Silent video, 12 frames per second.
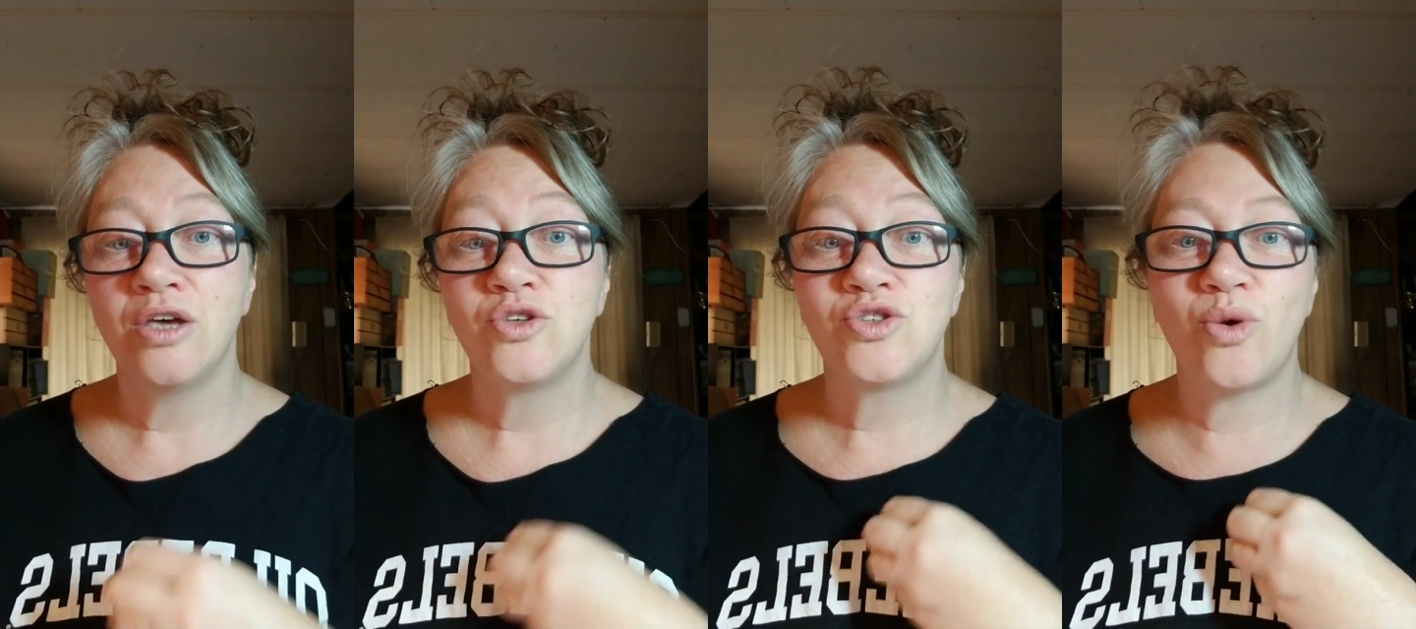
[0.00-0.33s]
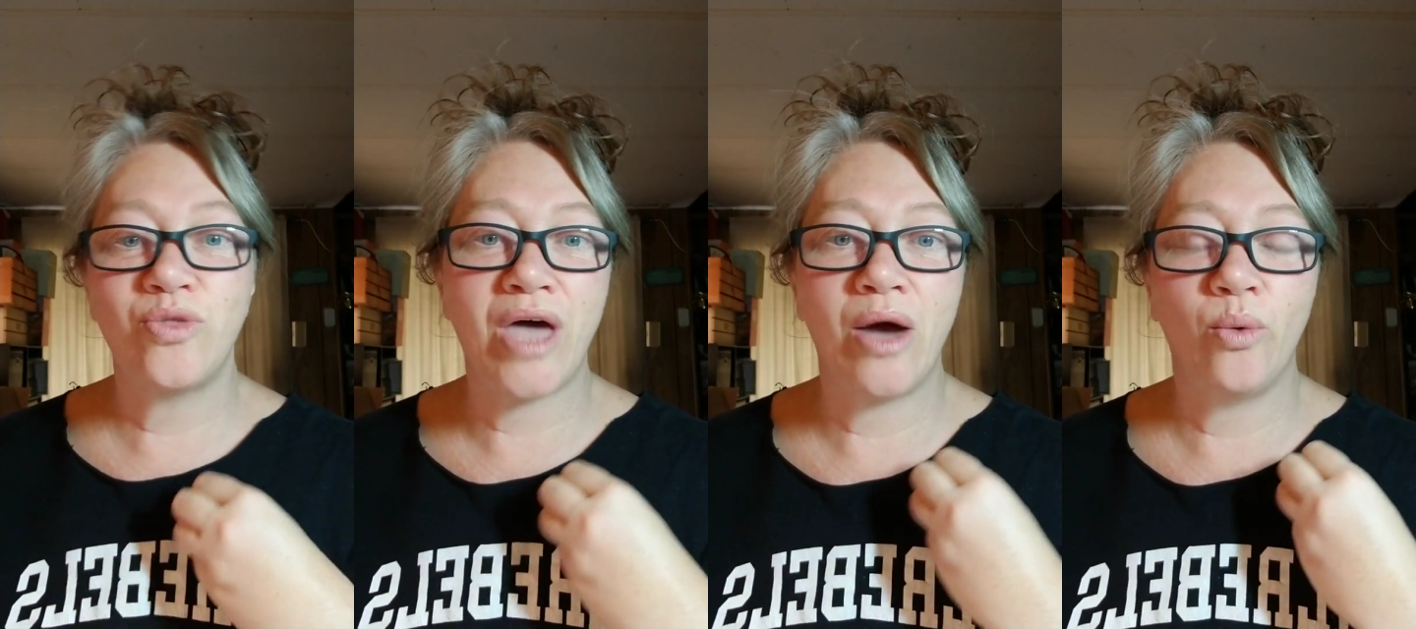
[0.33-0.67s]

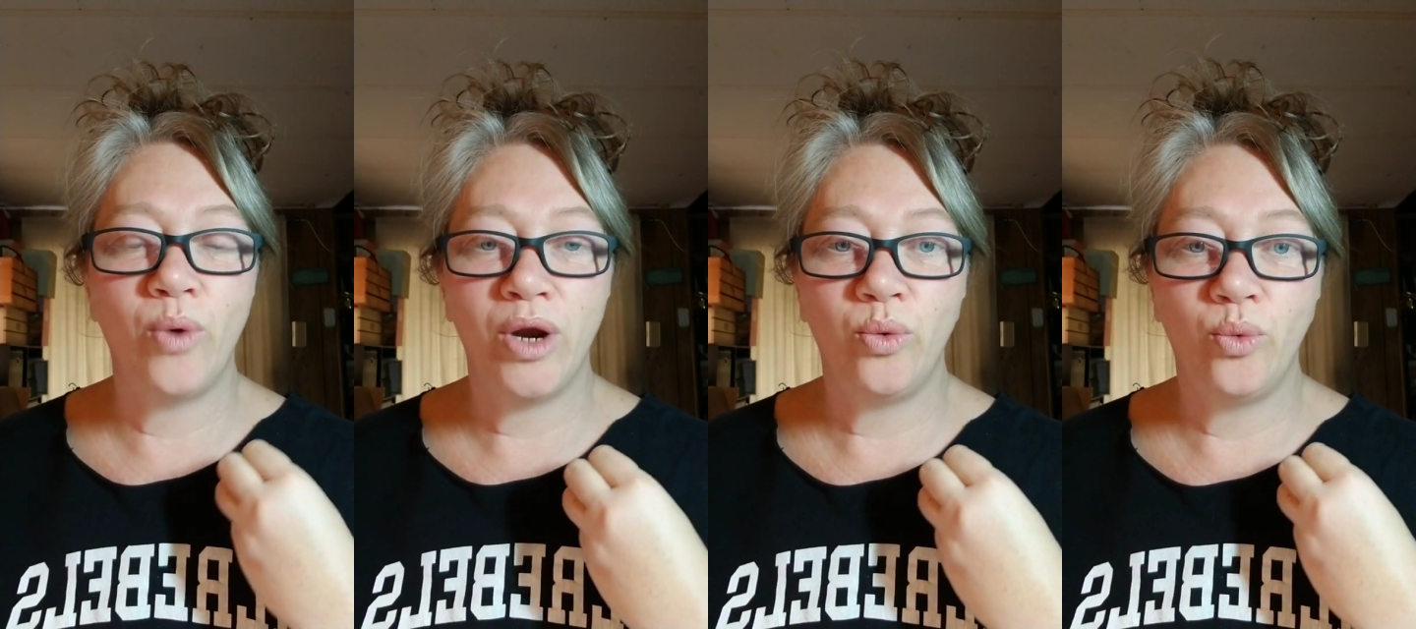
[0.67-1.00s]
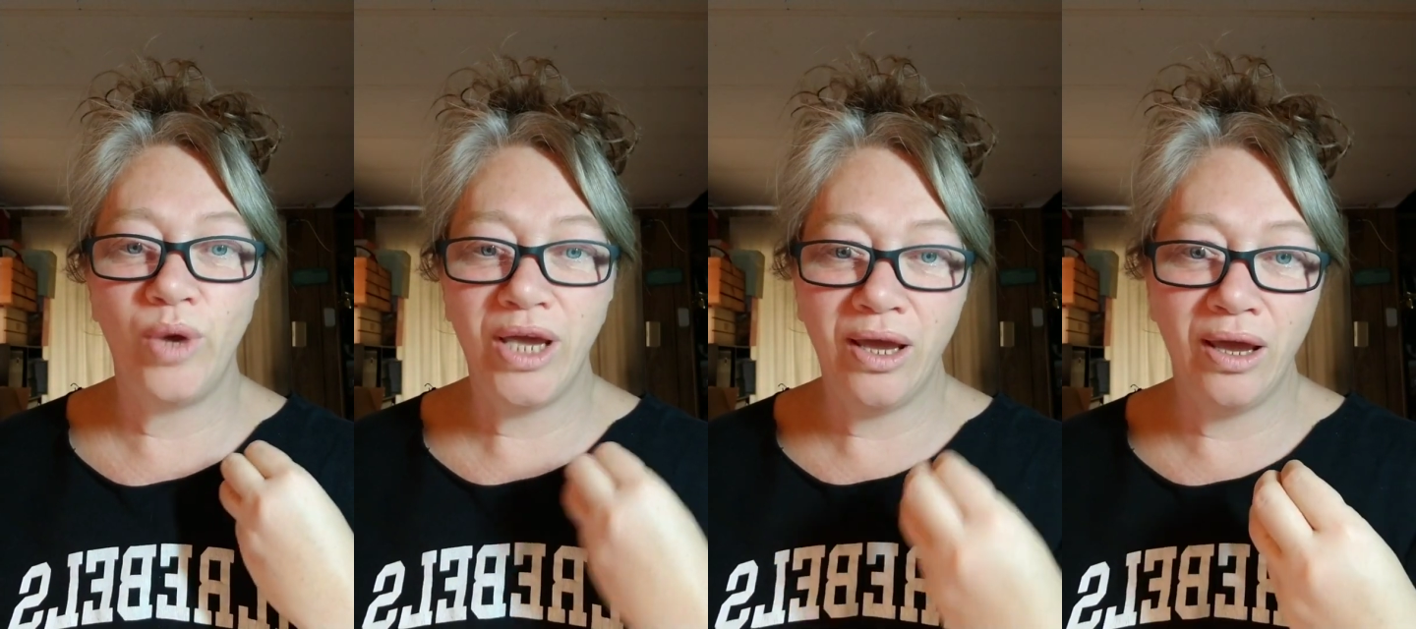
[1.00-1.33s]
so that when
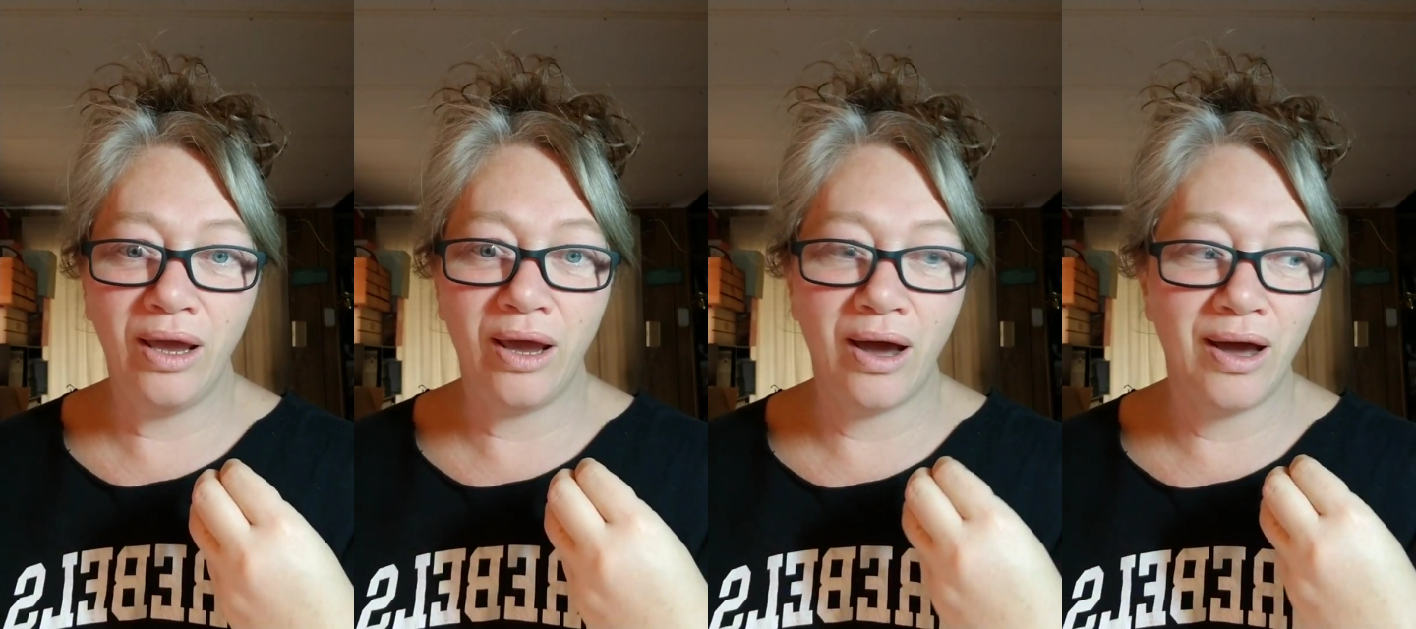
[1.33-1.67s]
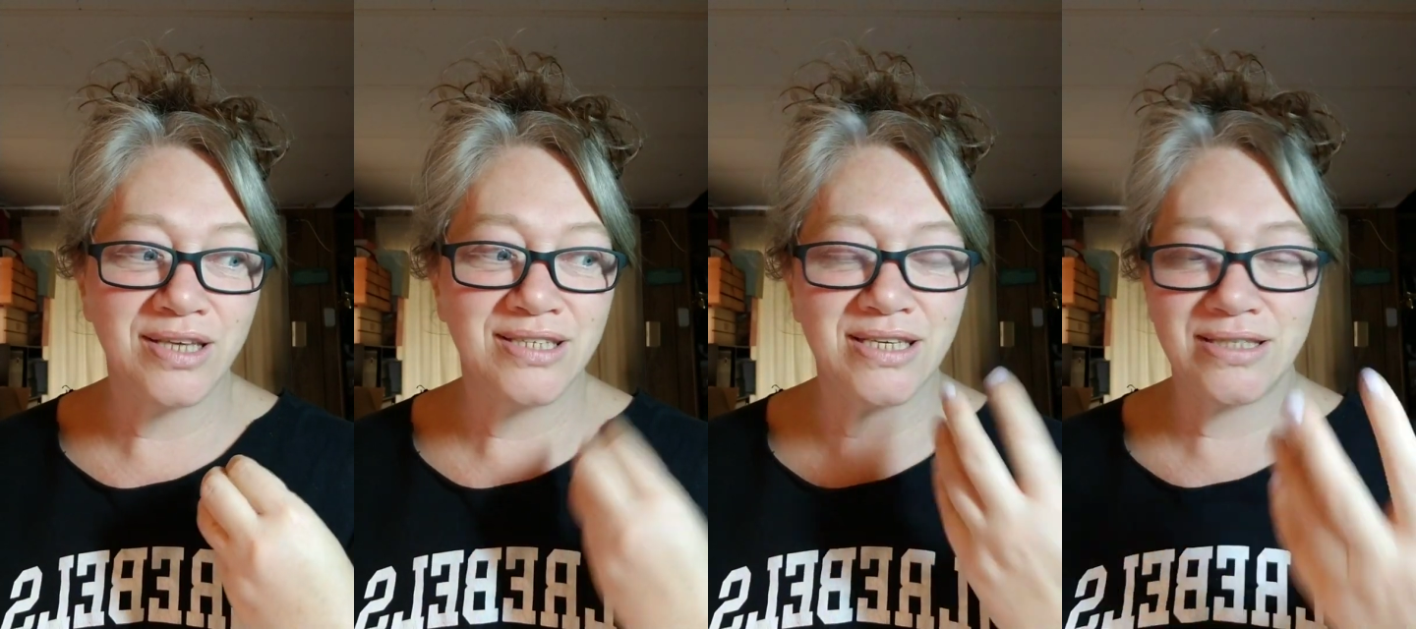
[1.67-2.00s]
we
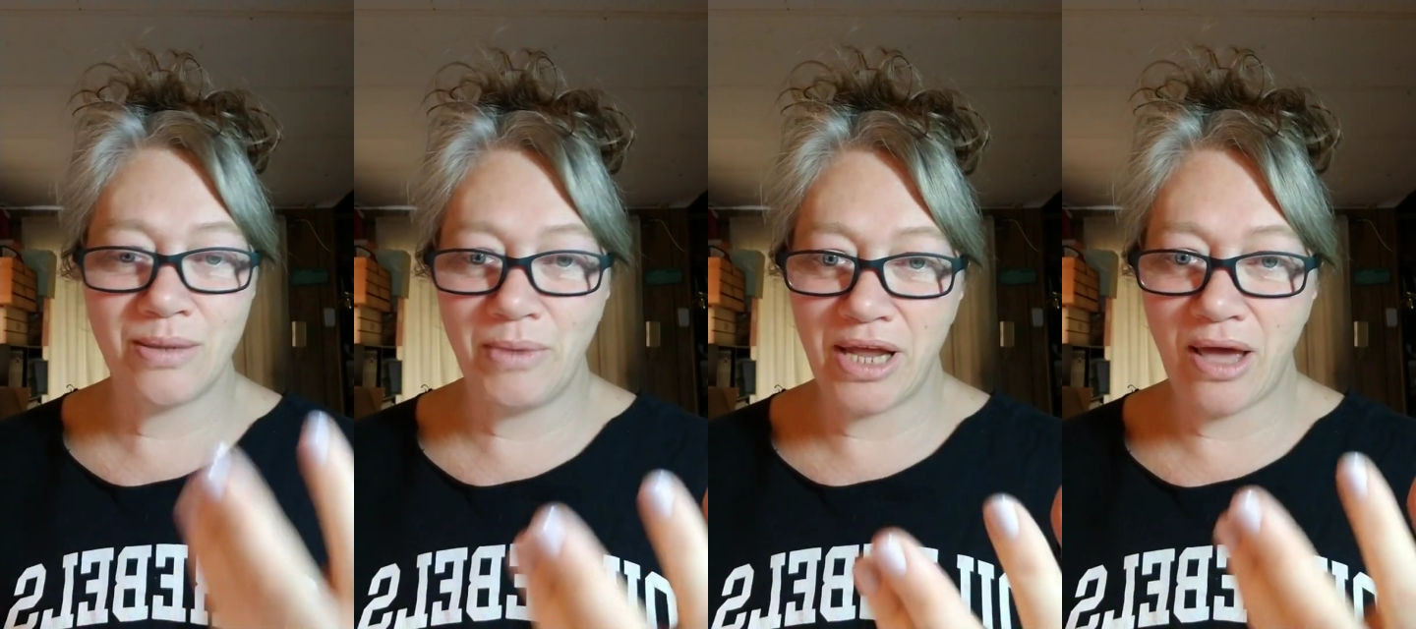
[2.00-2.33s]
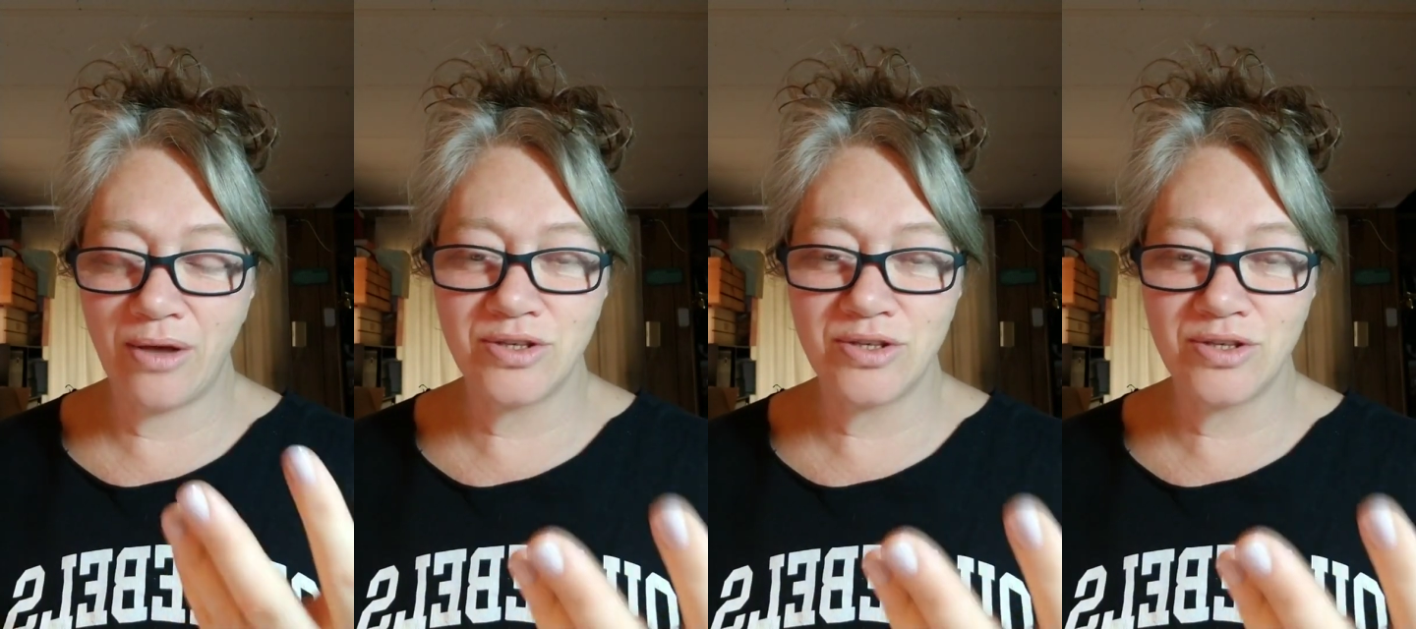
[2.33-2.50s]
see somebody